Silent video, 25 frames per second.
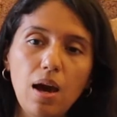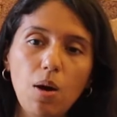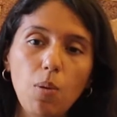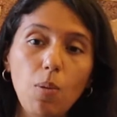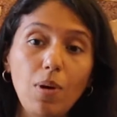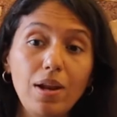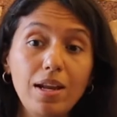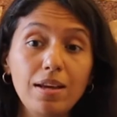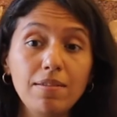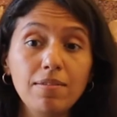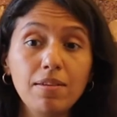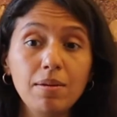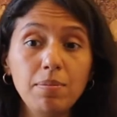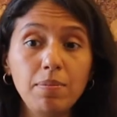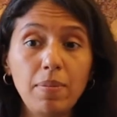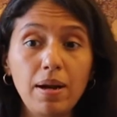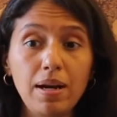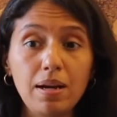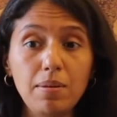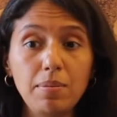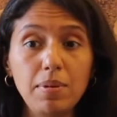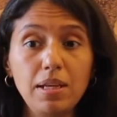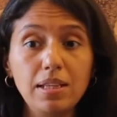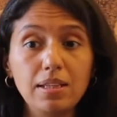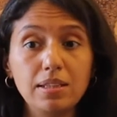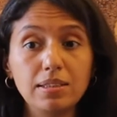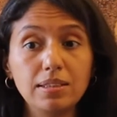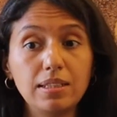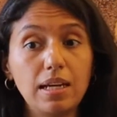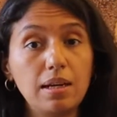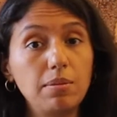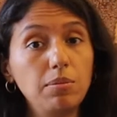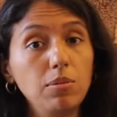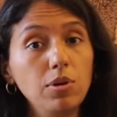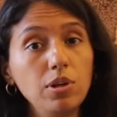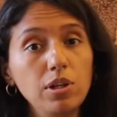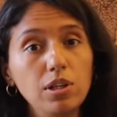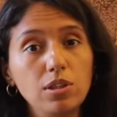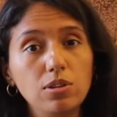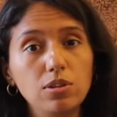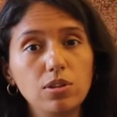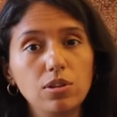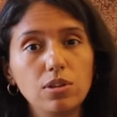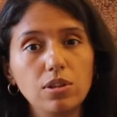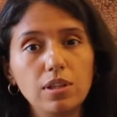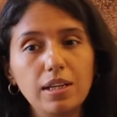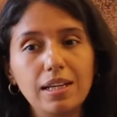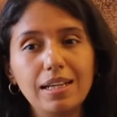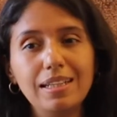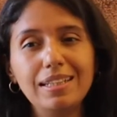Whatever parameters are
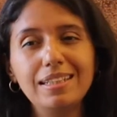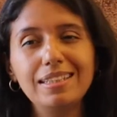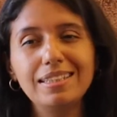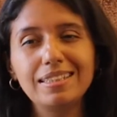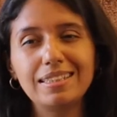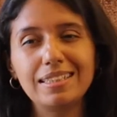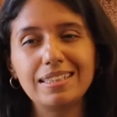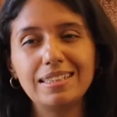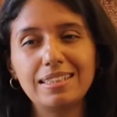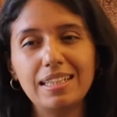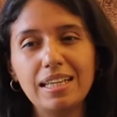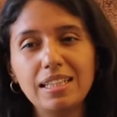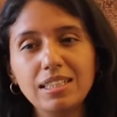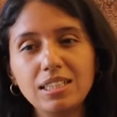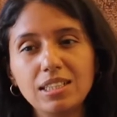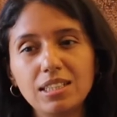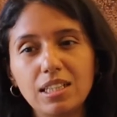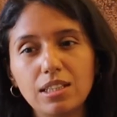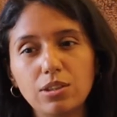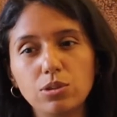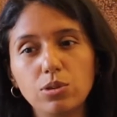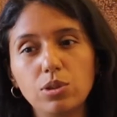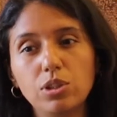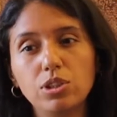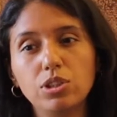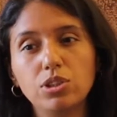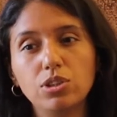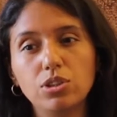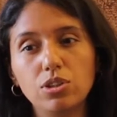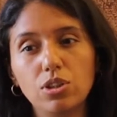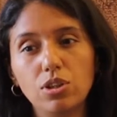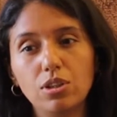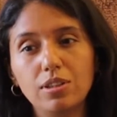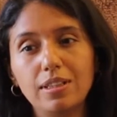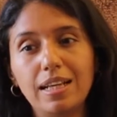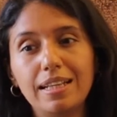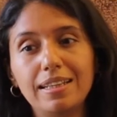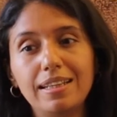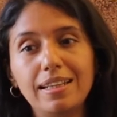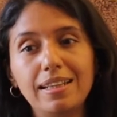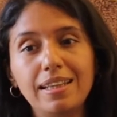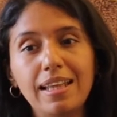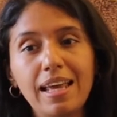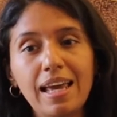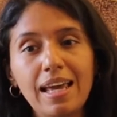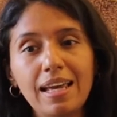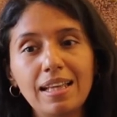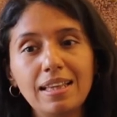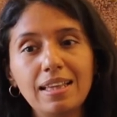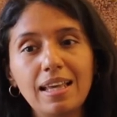monitored, it is essential to ensure that the
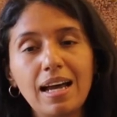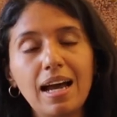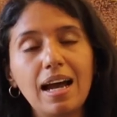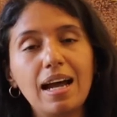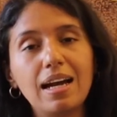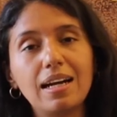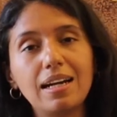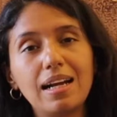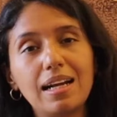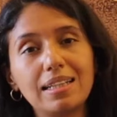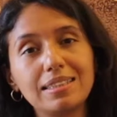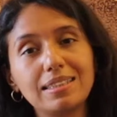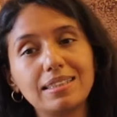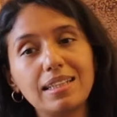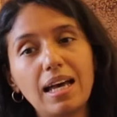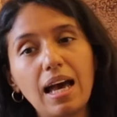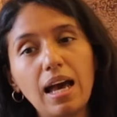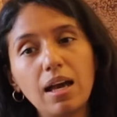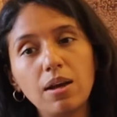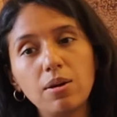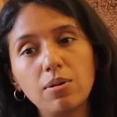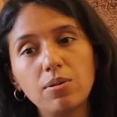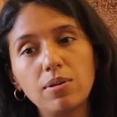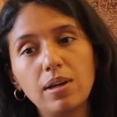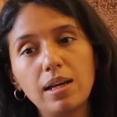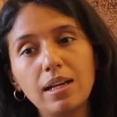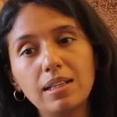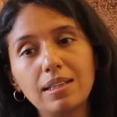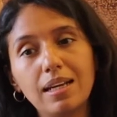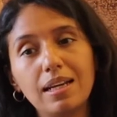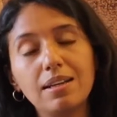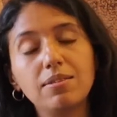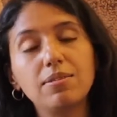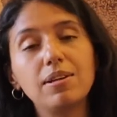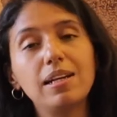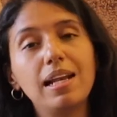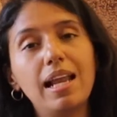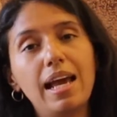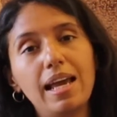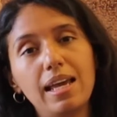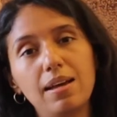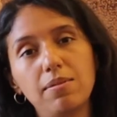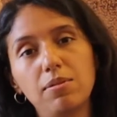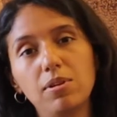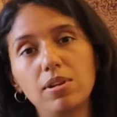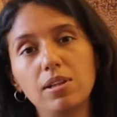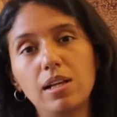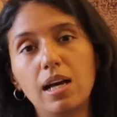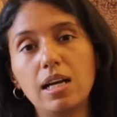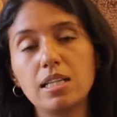data are as accurate and
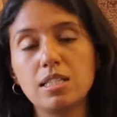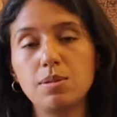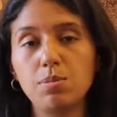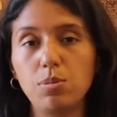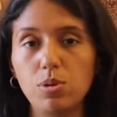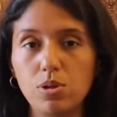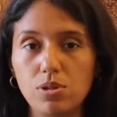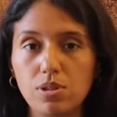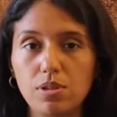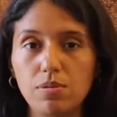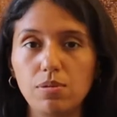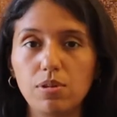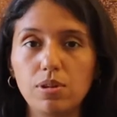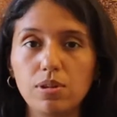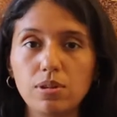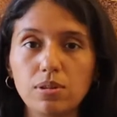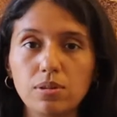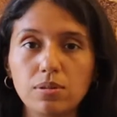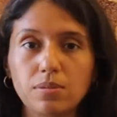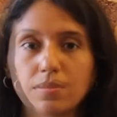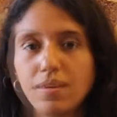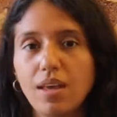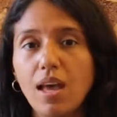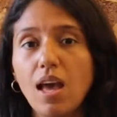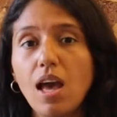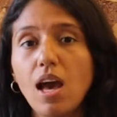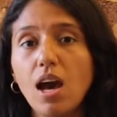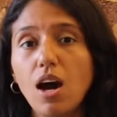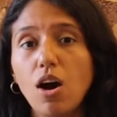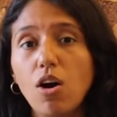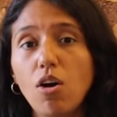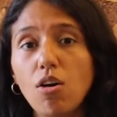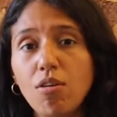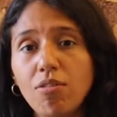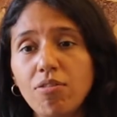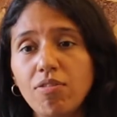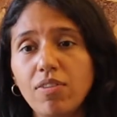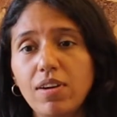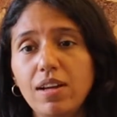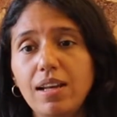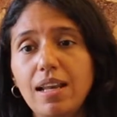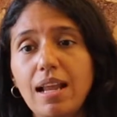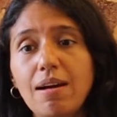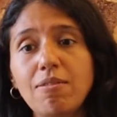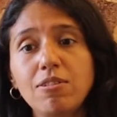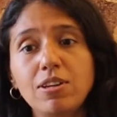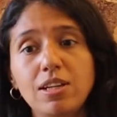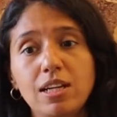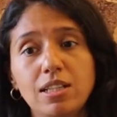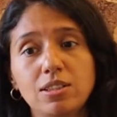reliable as possible. Often,
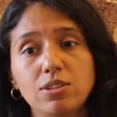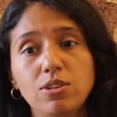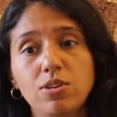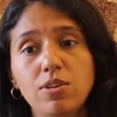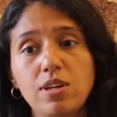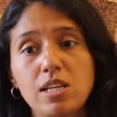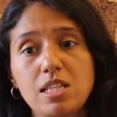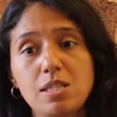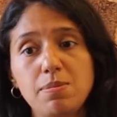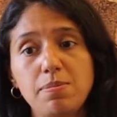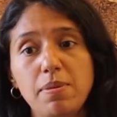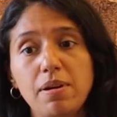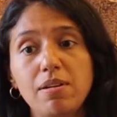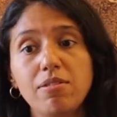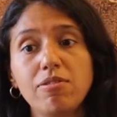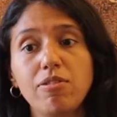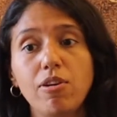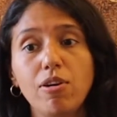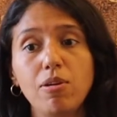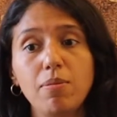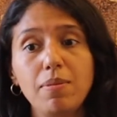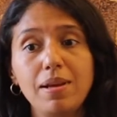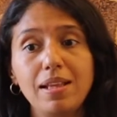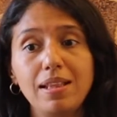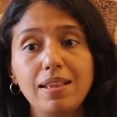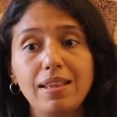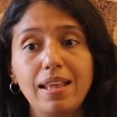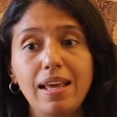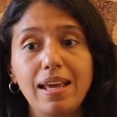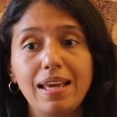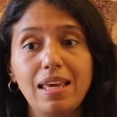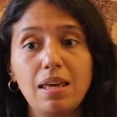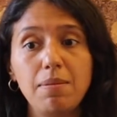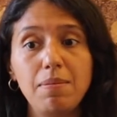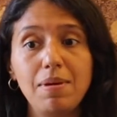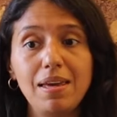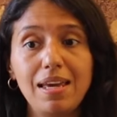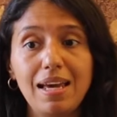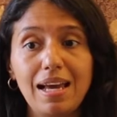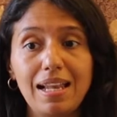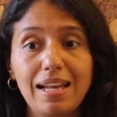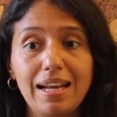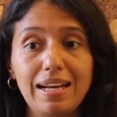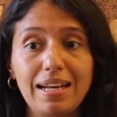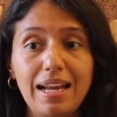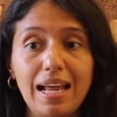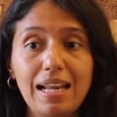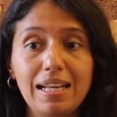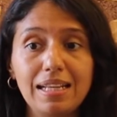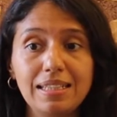laboratories performing the chemical
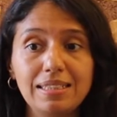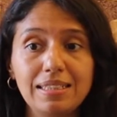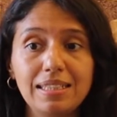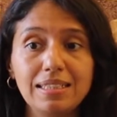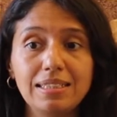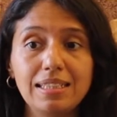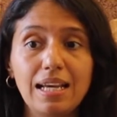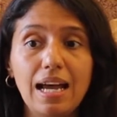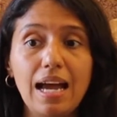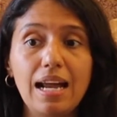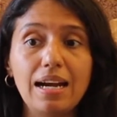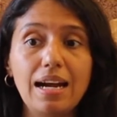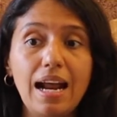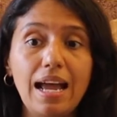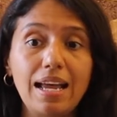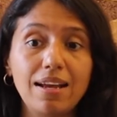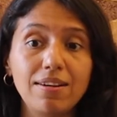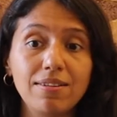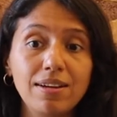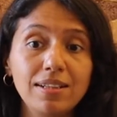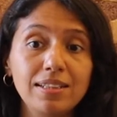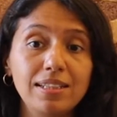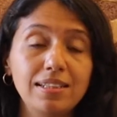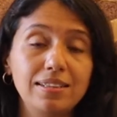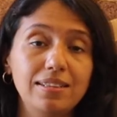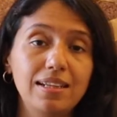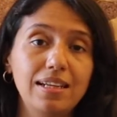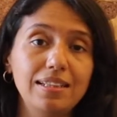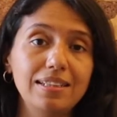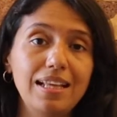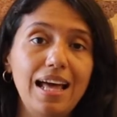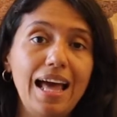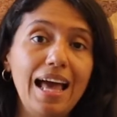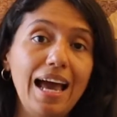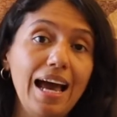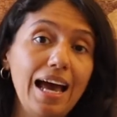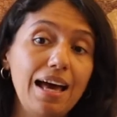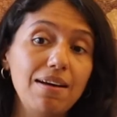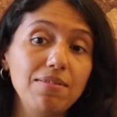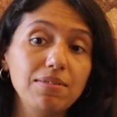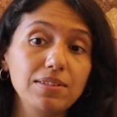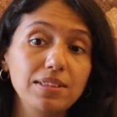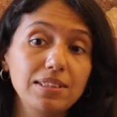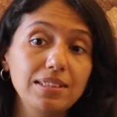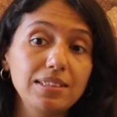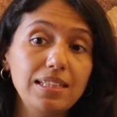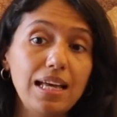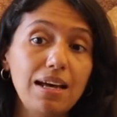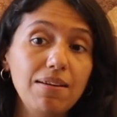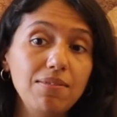analysis are accredited and have
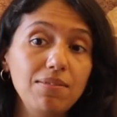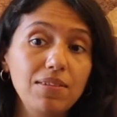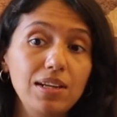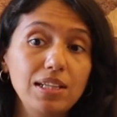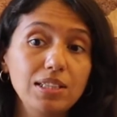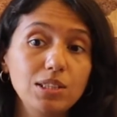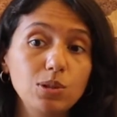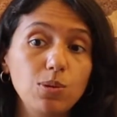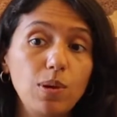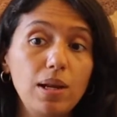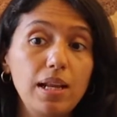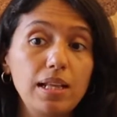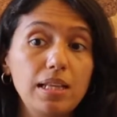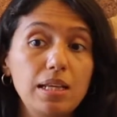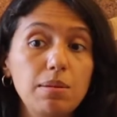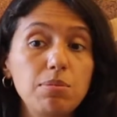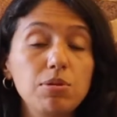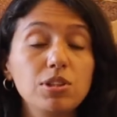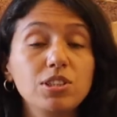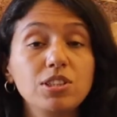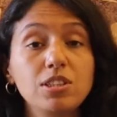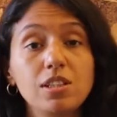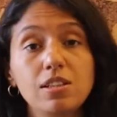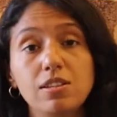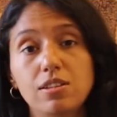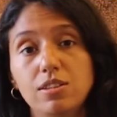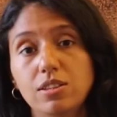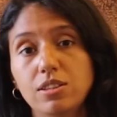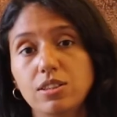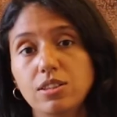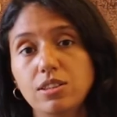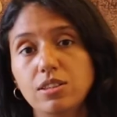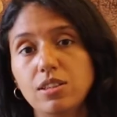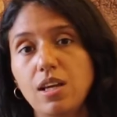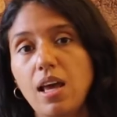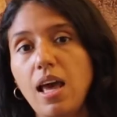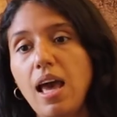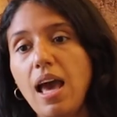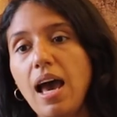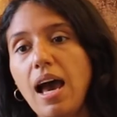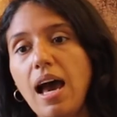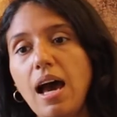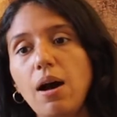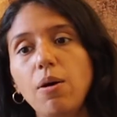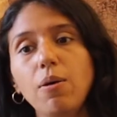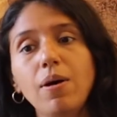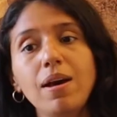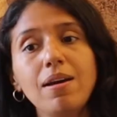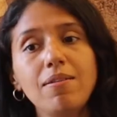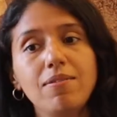established quality procedures.
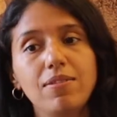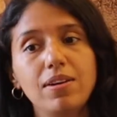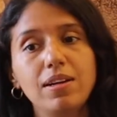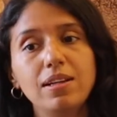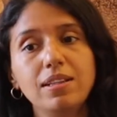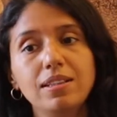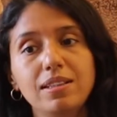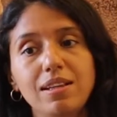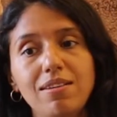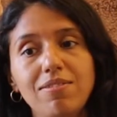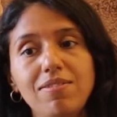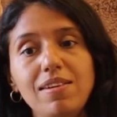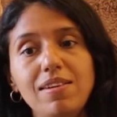However, the